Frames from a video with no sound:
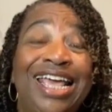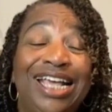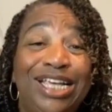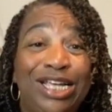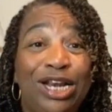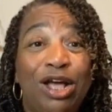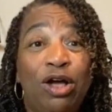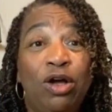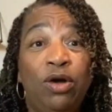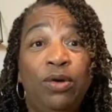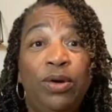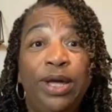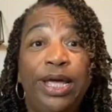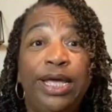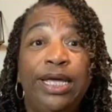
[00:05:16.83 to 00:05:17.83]

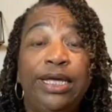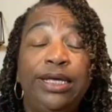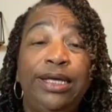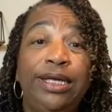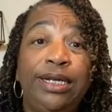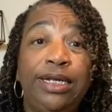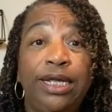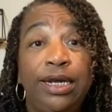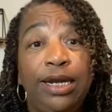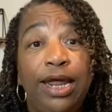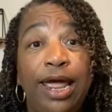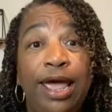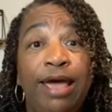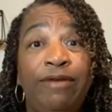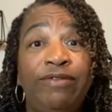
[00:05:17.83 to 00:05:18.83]
it didn't
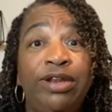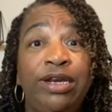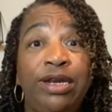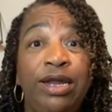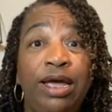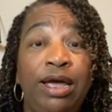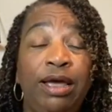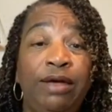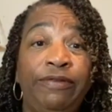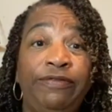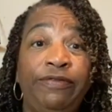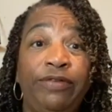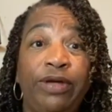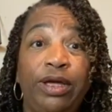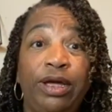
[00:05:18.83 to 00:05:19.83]
have enough
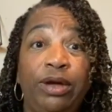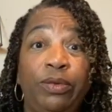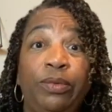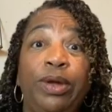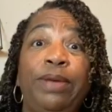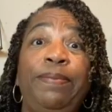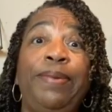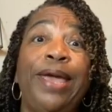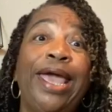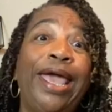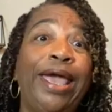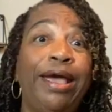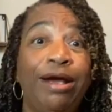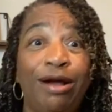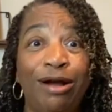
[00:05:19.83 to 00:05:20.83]

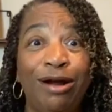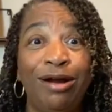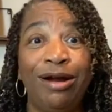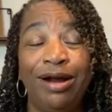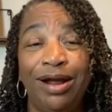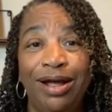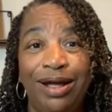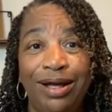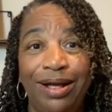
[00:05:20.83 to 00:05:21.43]
repair